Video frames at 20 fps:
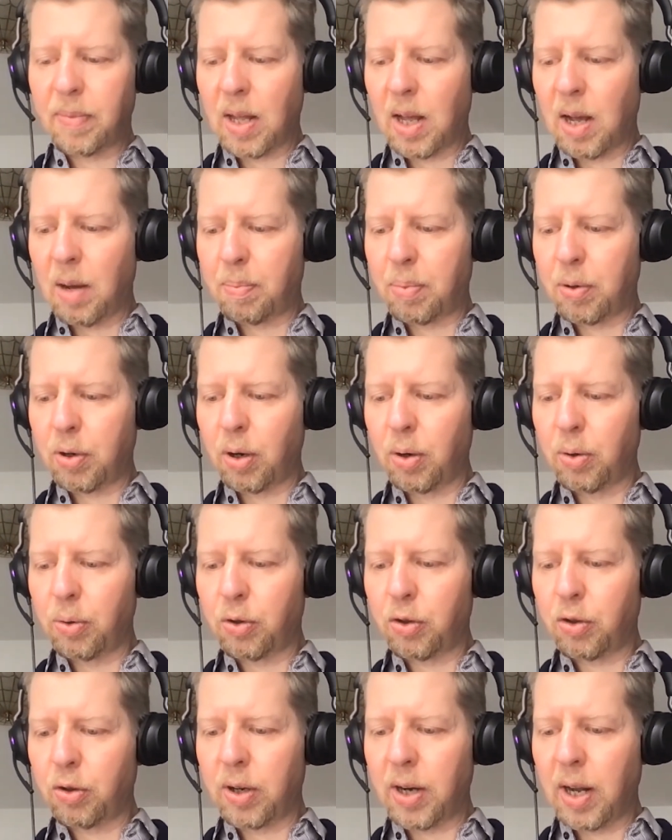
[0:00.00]

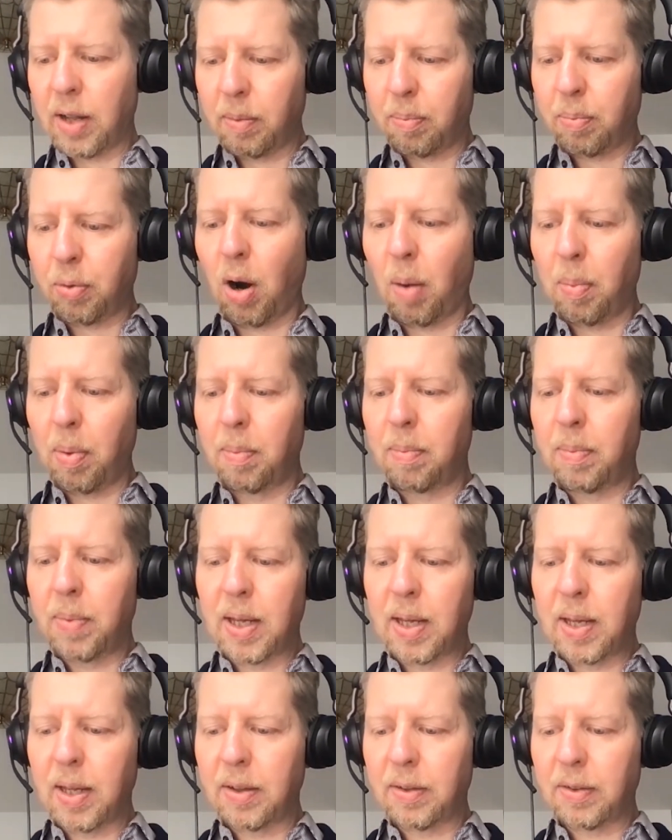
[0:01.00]
approach or another problem
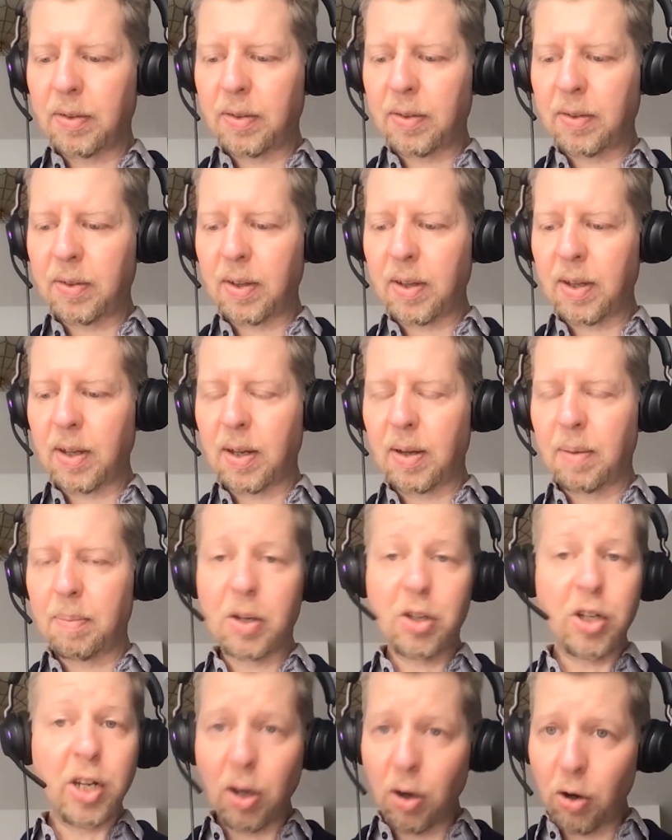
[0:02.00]
is
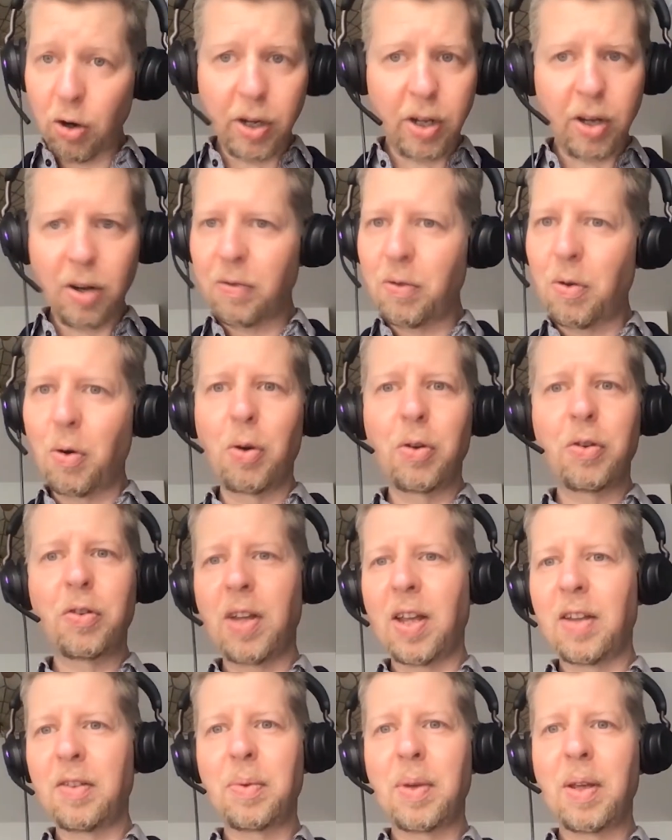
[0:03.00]
machine learning, of course,
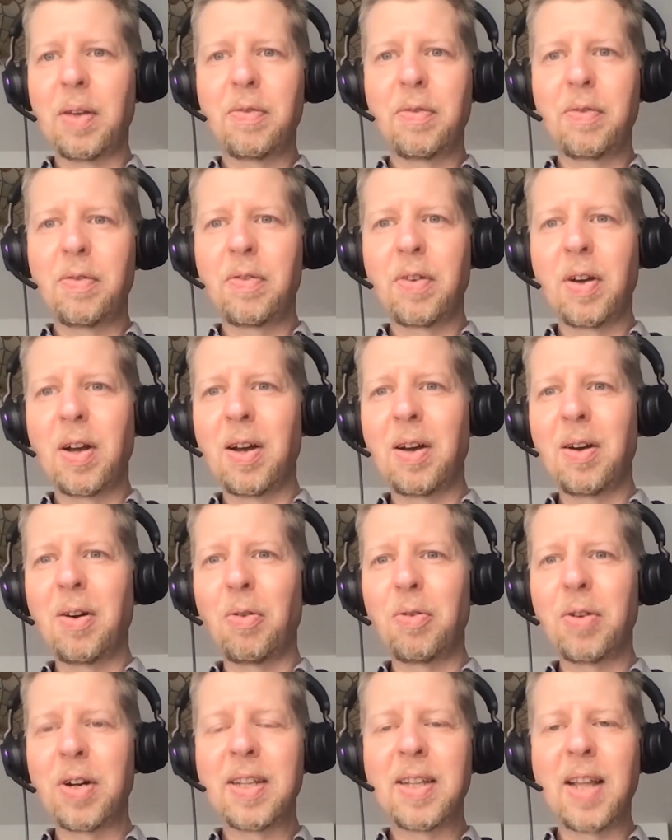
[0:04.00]
as we've
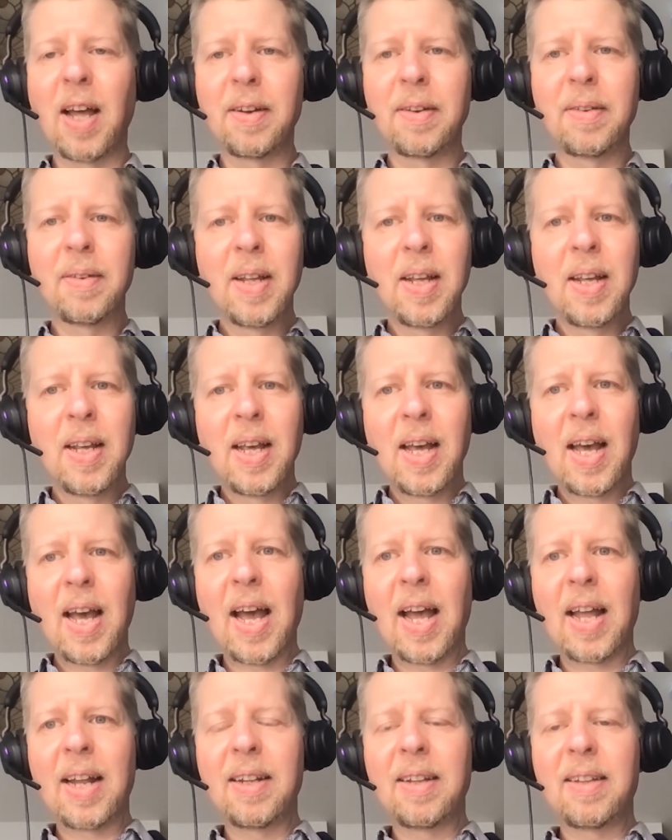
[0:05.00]
already done.
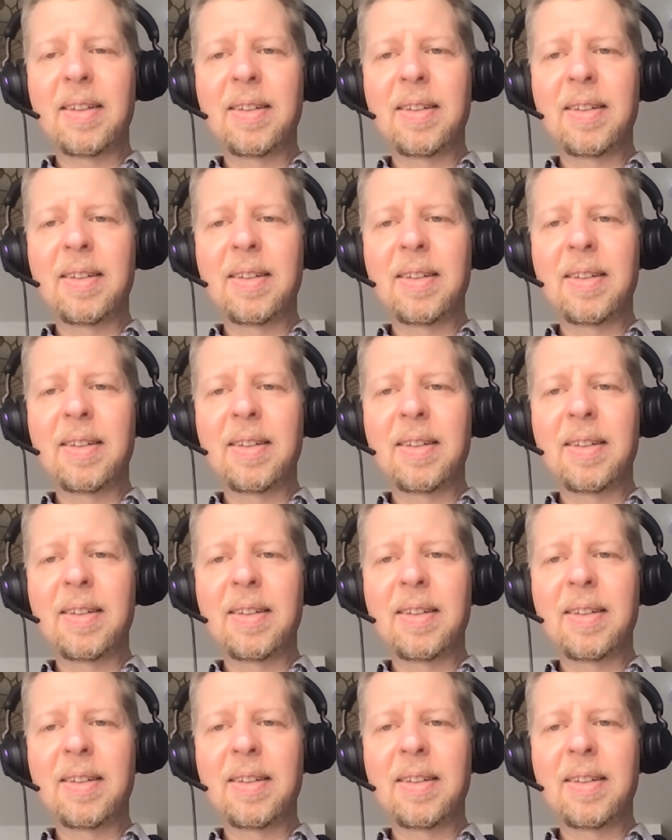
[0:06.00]
And